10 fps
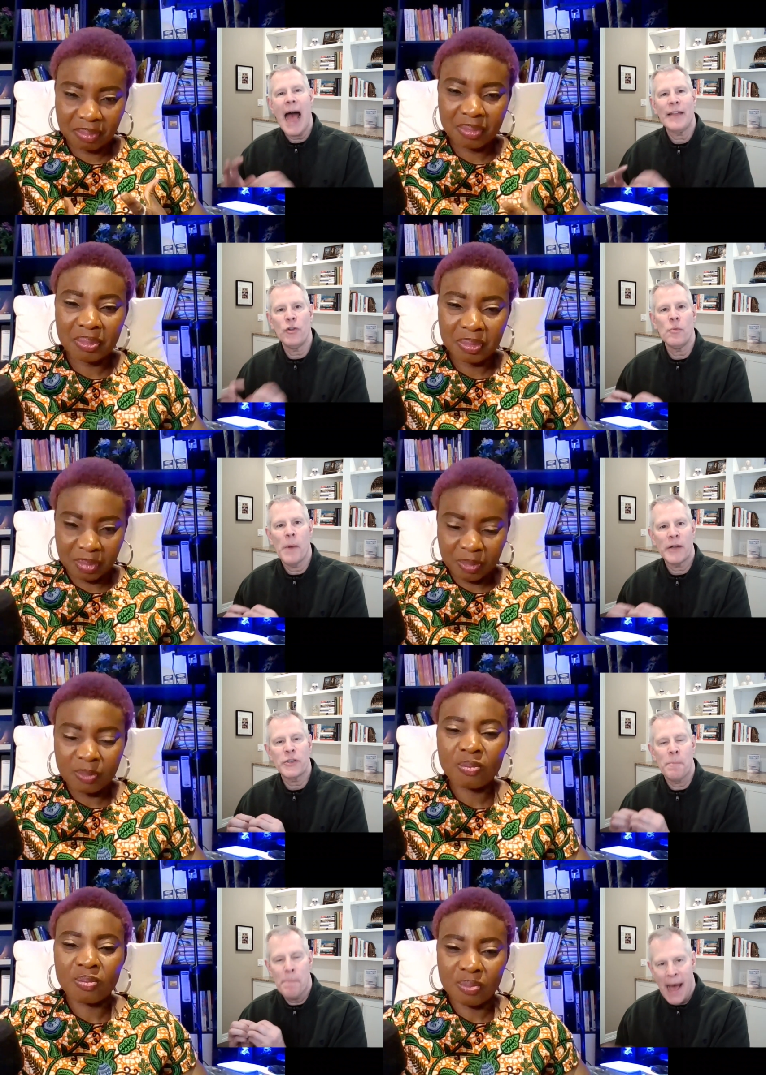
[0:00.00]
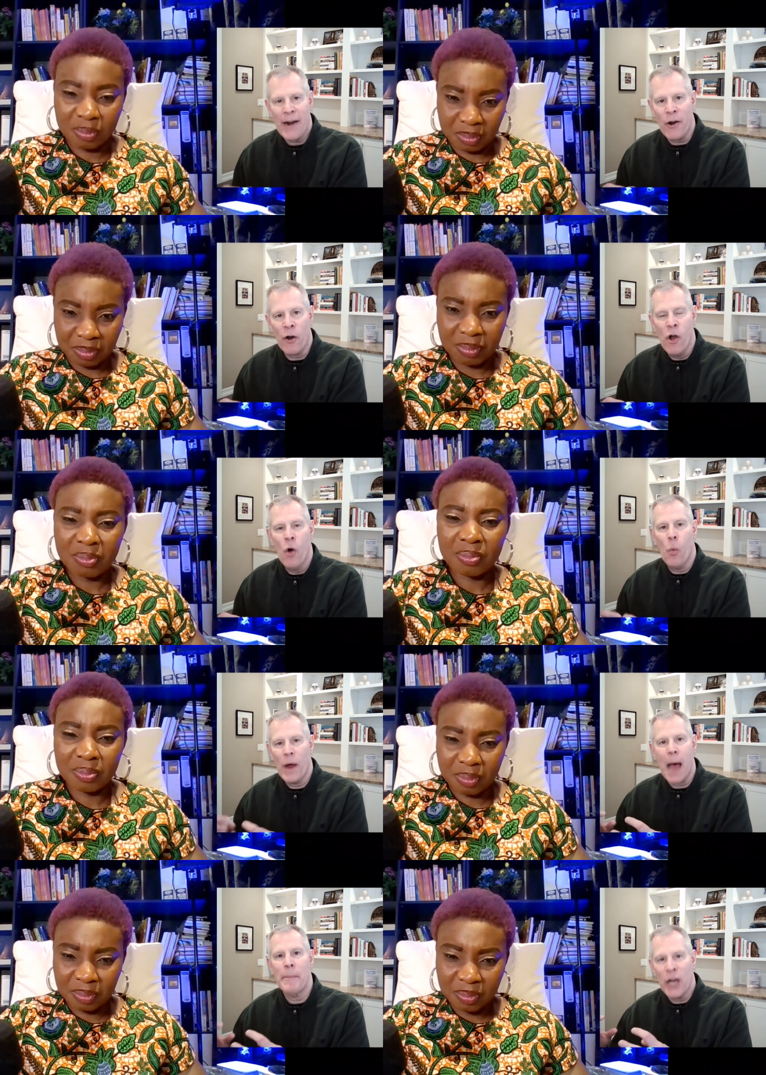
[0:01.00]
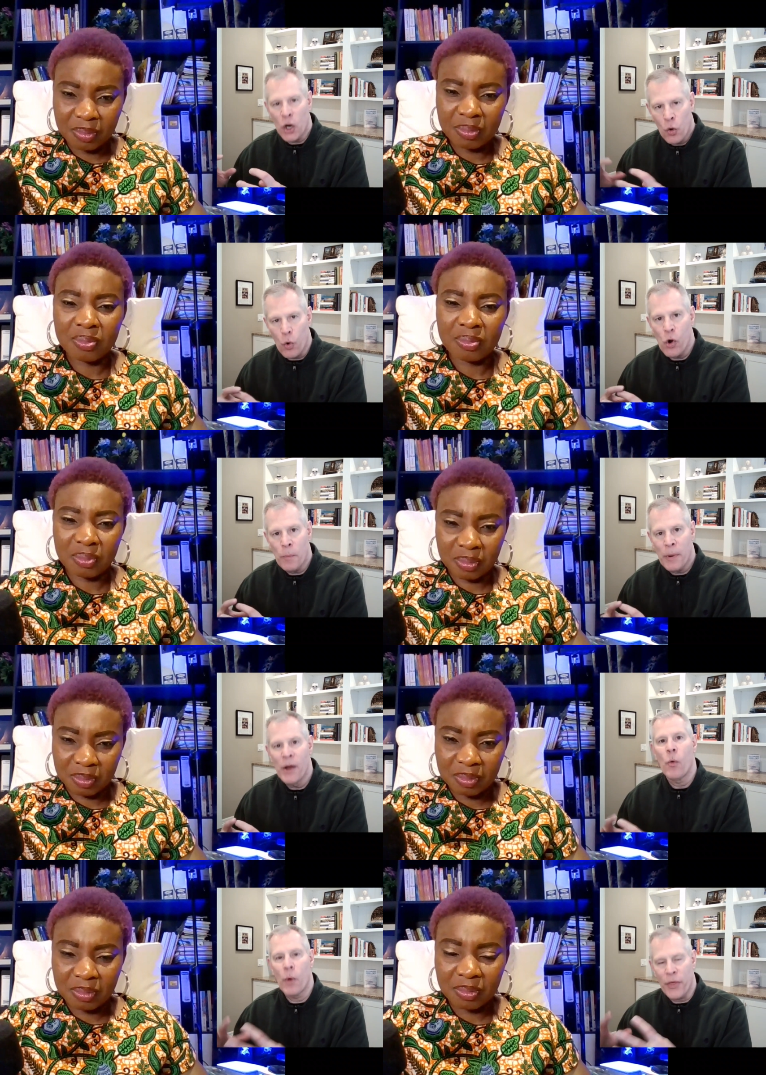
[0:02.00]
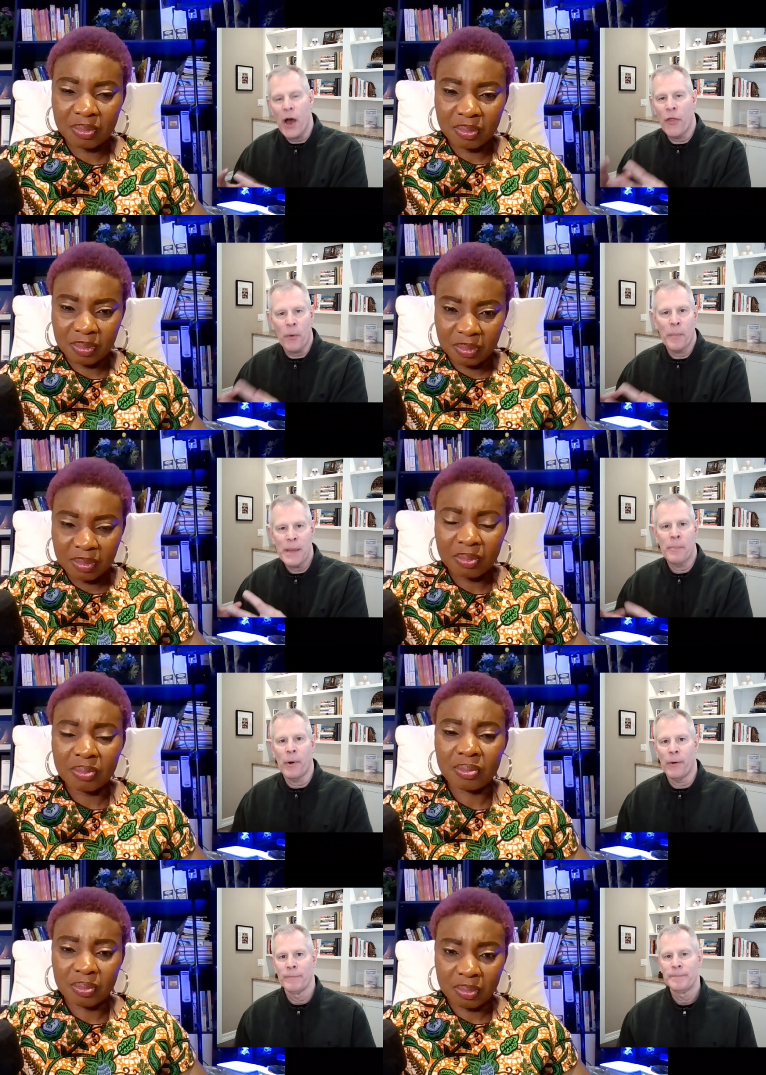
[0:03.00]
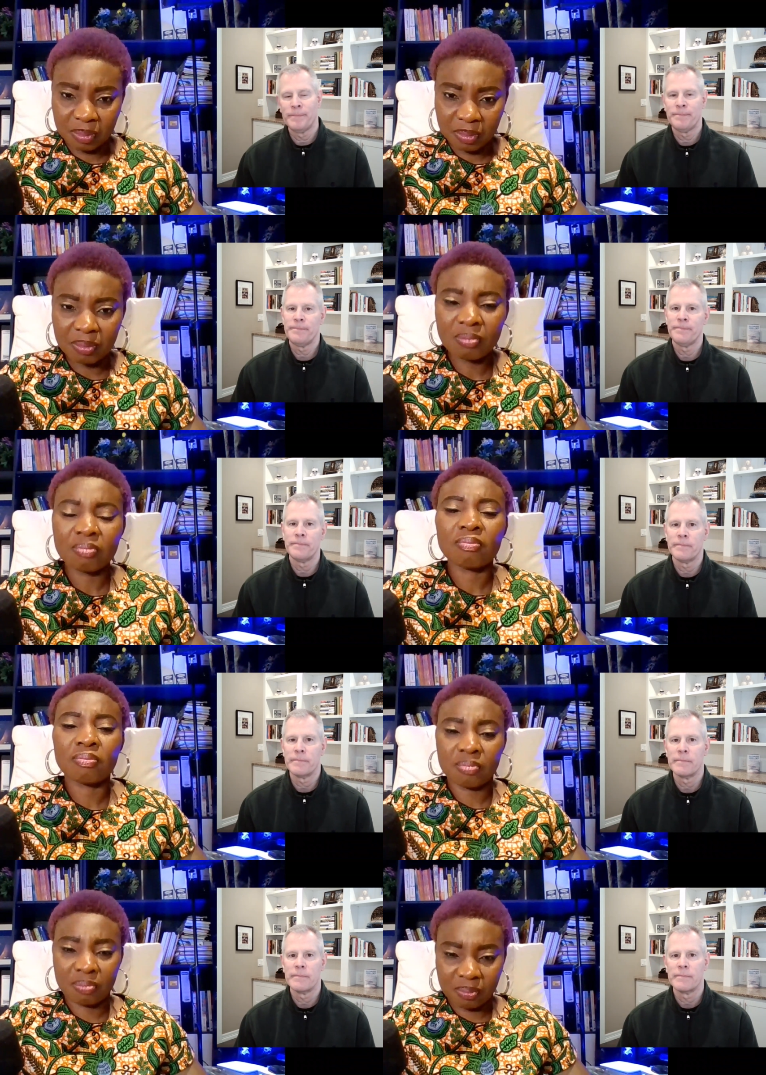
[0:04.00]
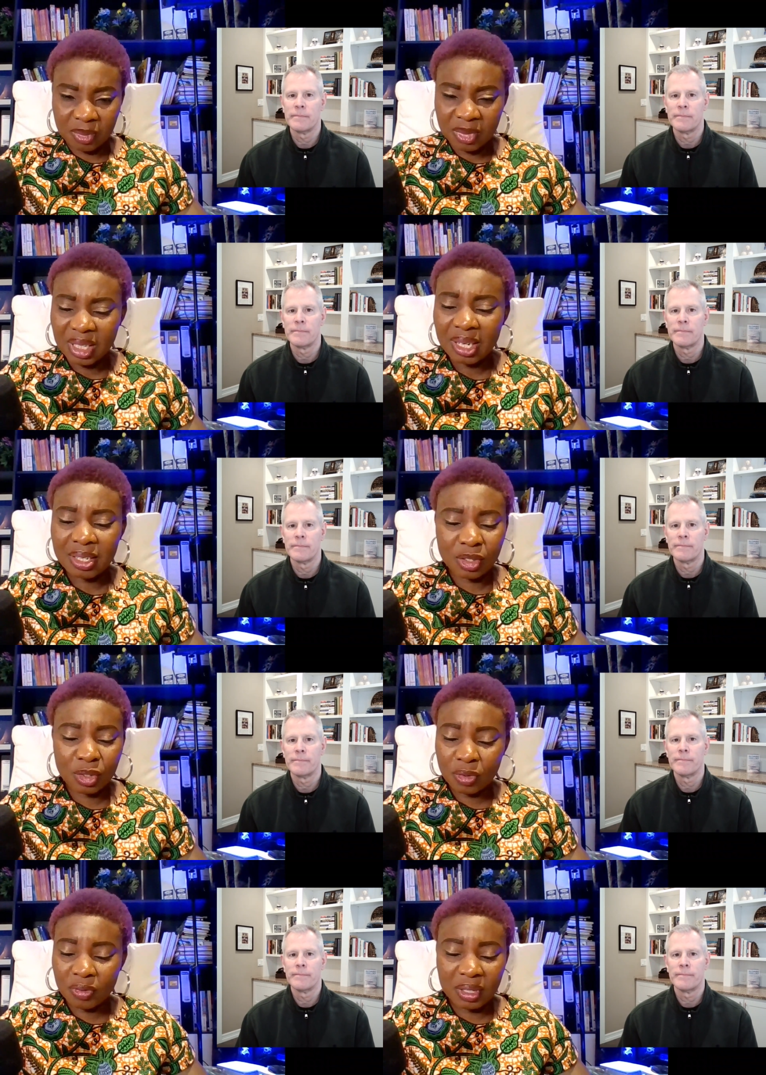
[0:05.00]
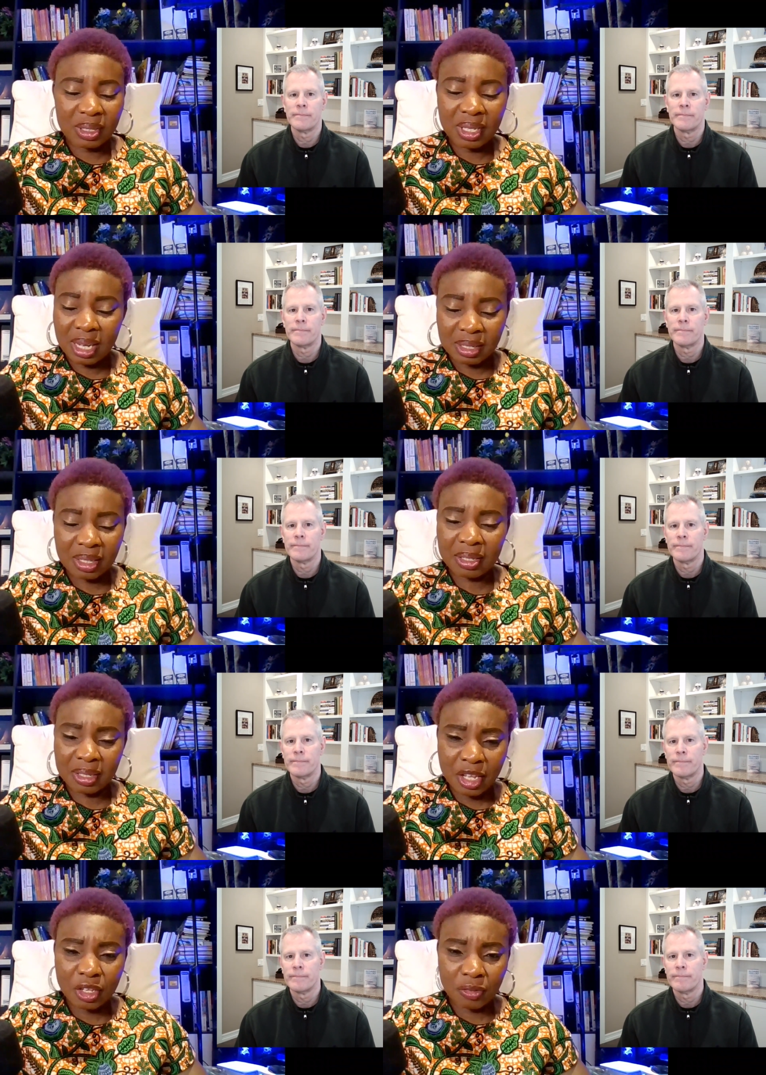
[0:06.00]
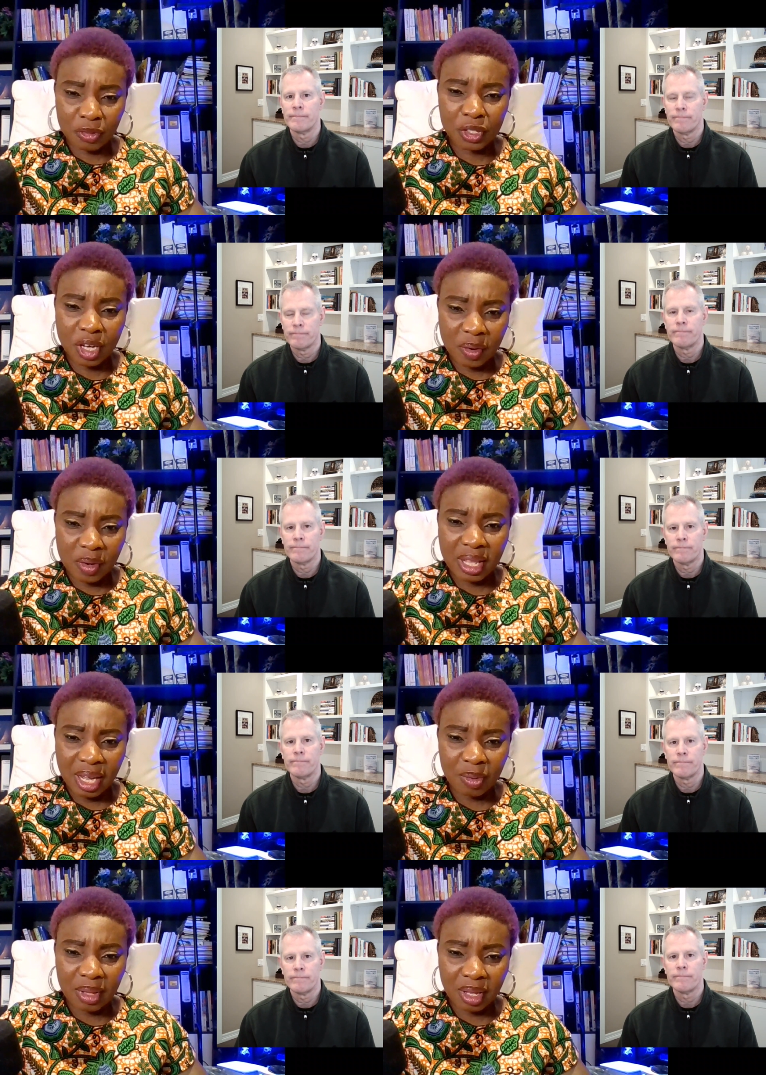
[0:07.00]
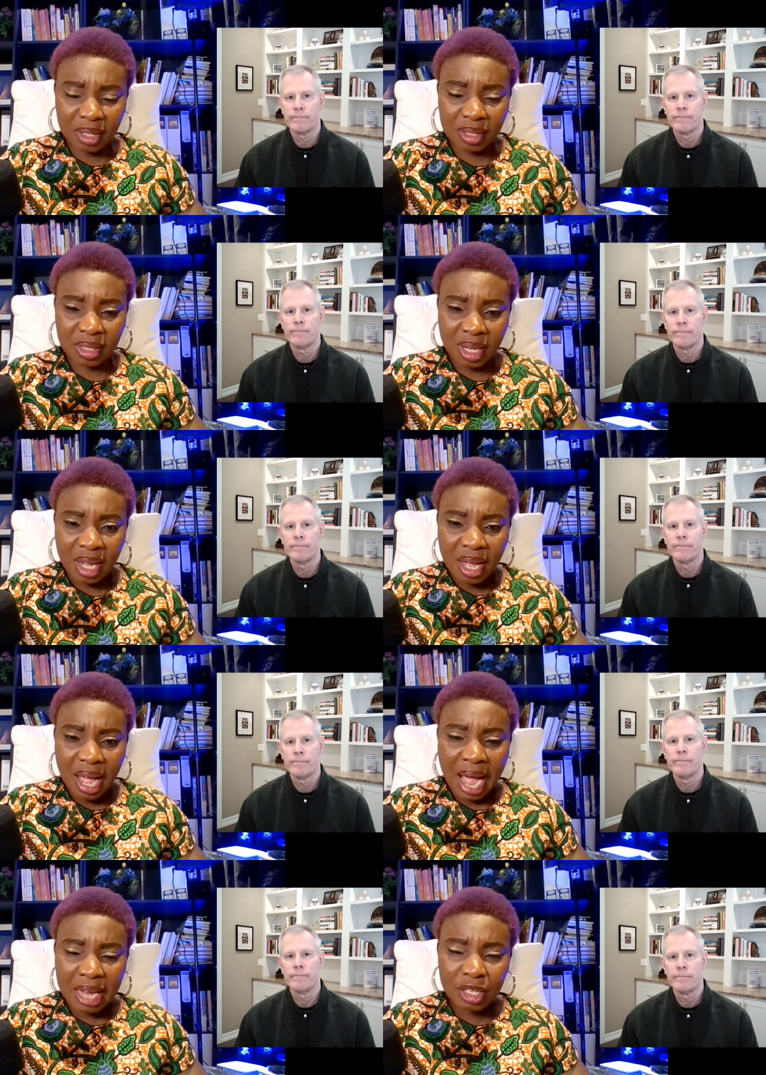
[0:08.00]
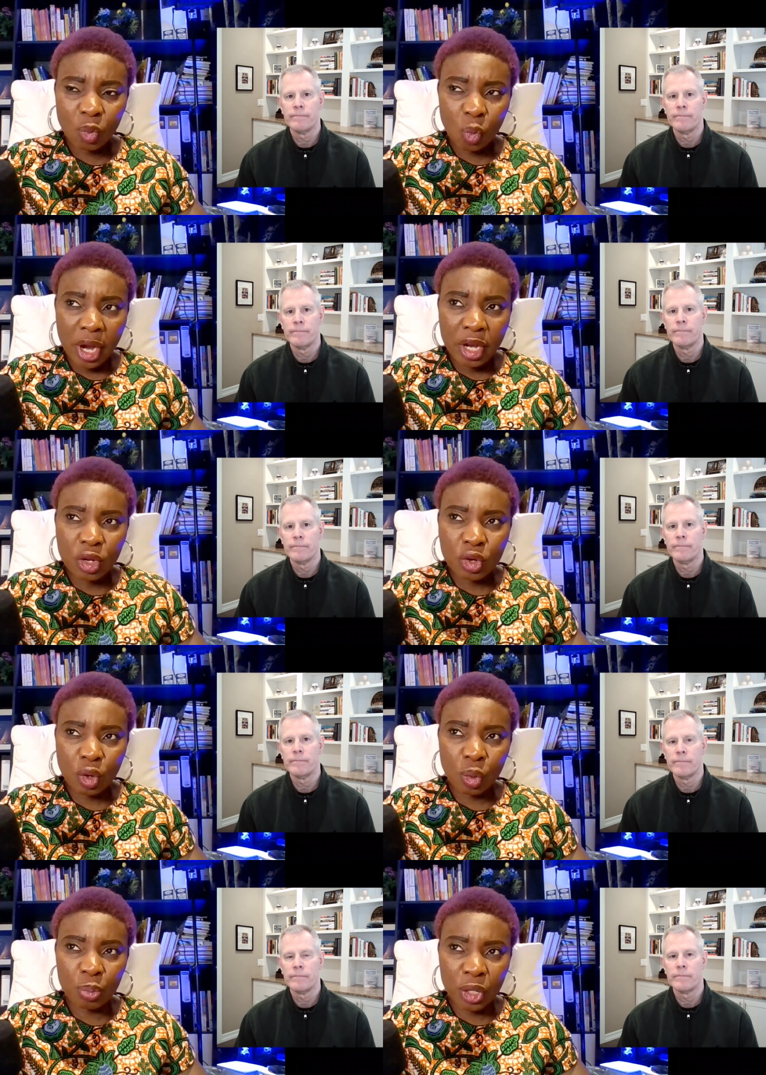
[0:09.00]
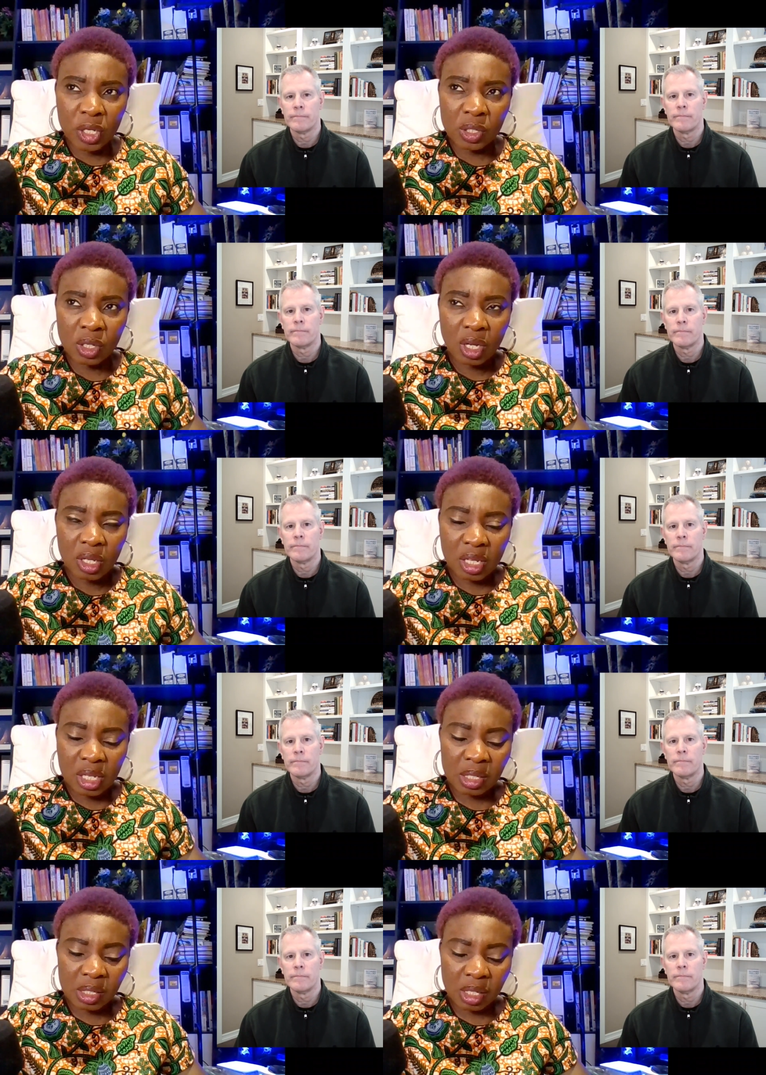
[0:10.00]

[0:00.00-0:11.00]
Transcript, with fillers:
Speaker 1: I do much better when I'm in a group with other people.
Speaker 2: That is so fantastic. Thank you for sharing that with us. And when, you know, because this